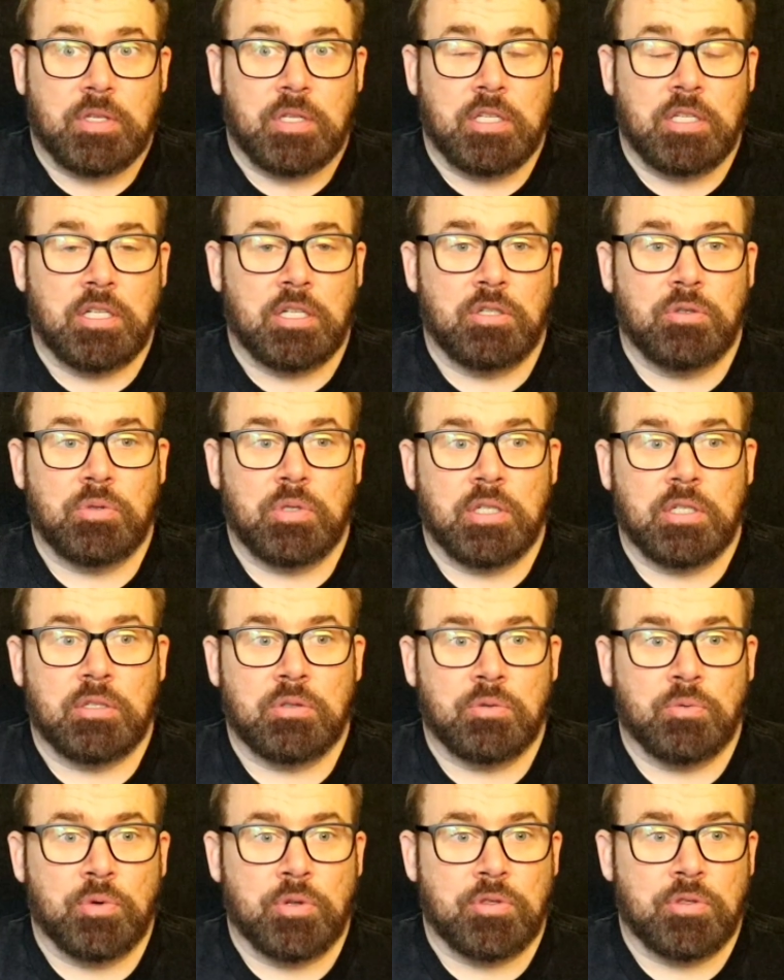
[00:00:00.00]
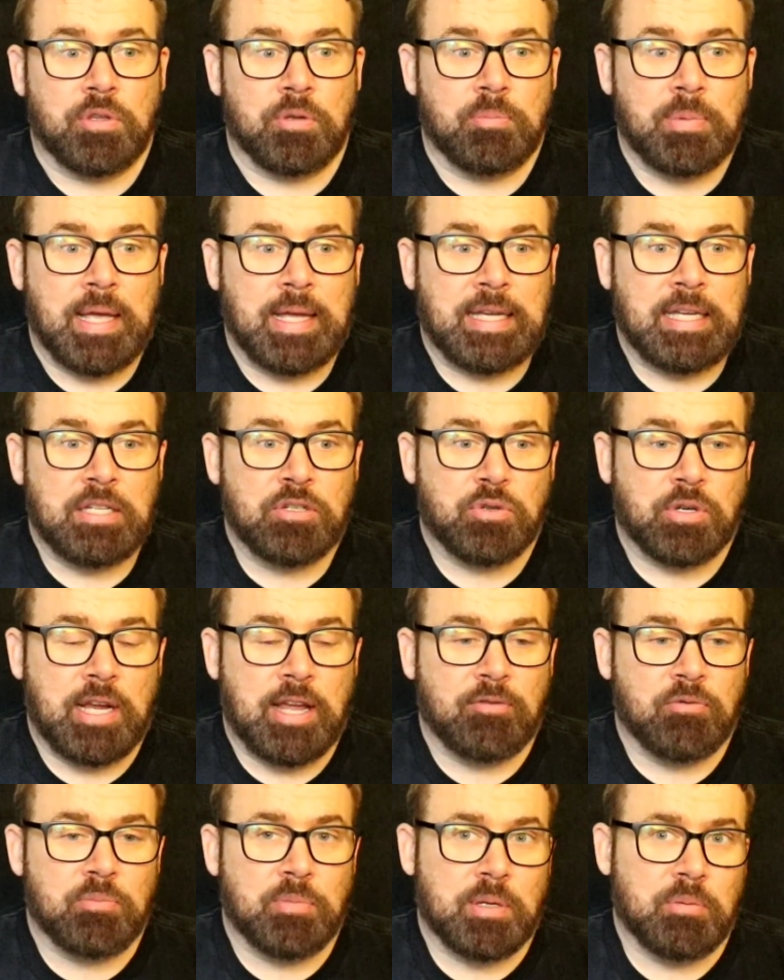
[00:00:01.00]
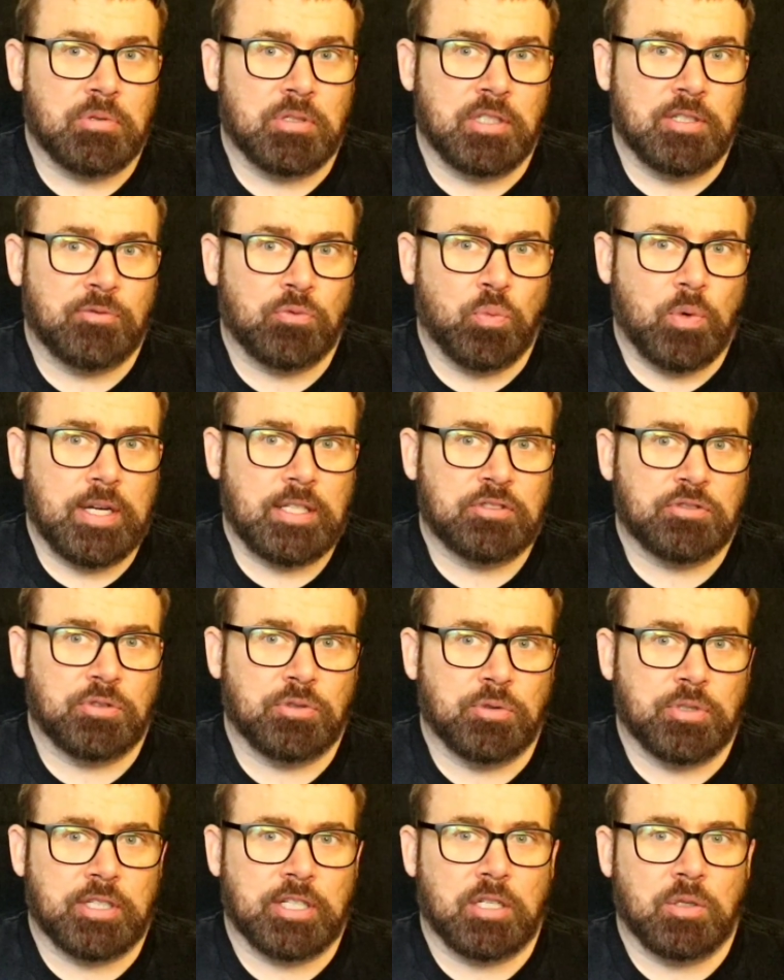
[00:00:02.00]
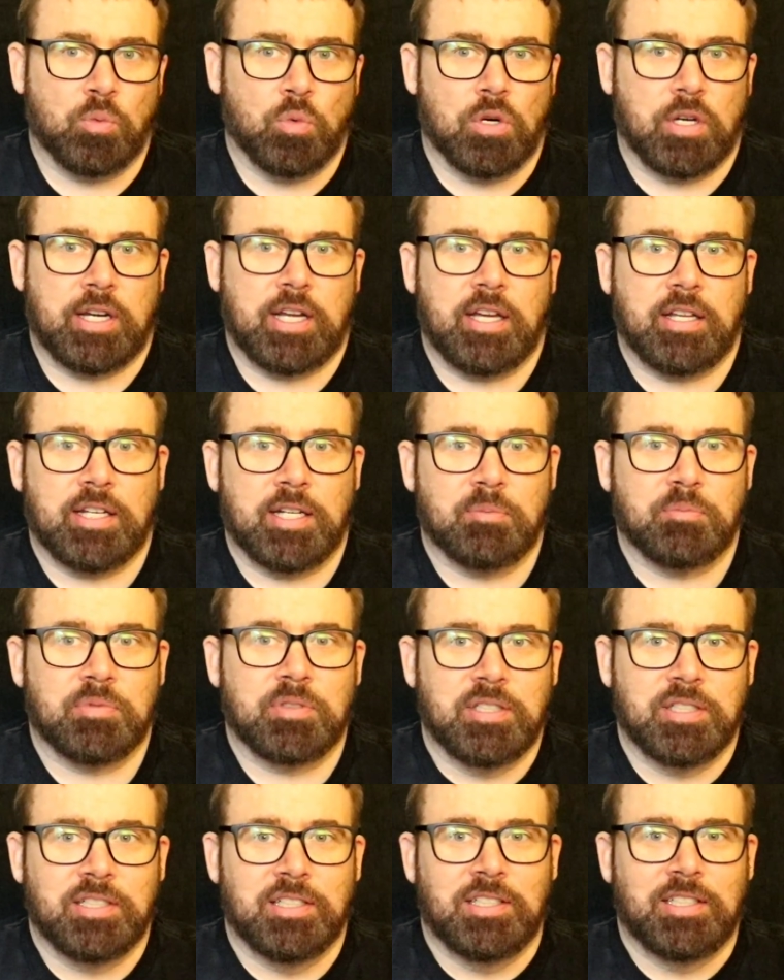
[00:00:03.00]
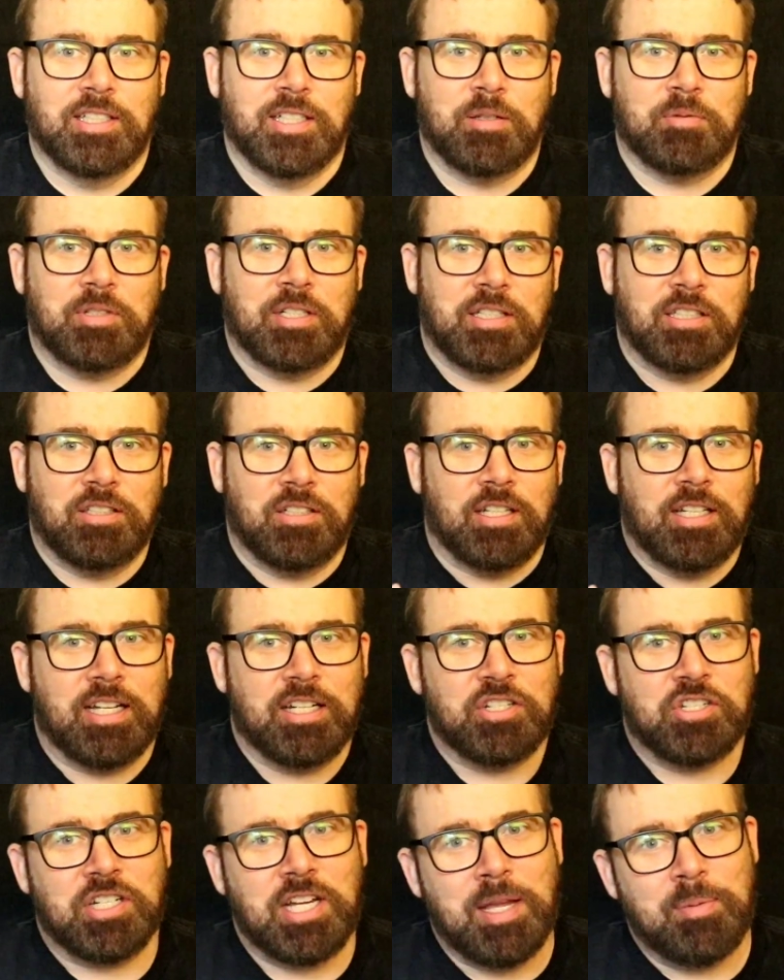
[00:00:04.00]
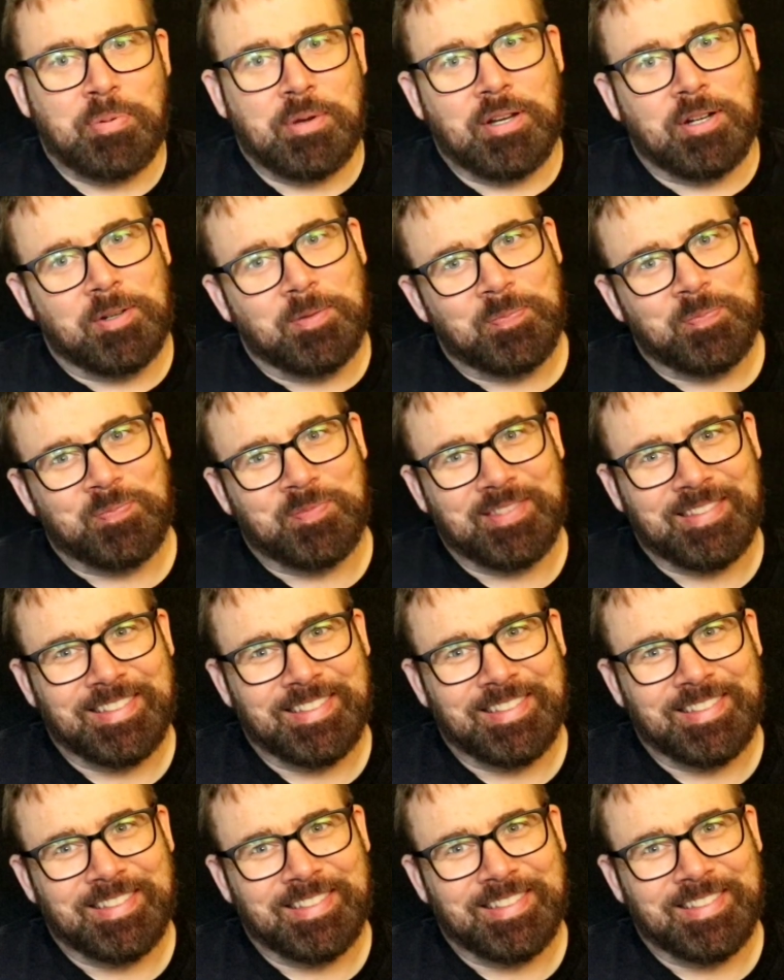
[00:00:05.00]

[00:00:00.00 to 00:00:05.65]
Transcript: You know, with the back injury, I haven't been able to lift weights or do any kind of workout, and I'm getting a little out of shape here.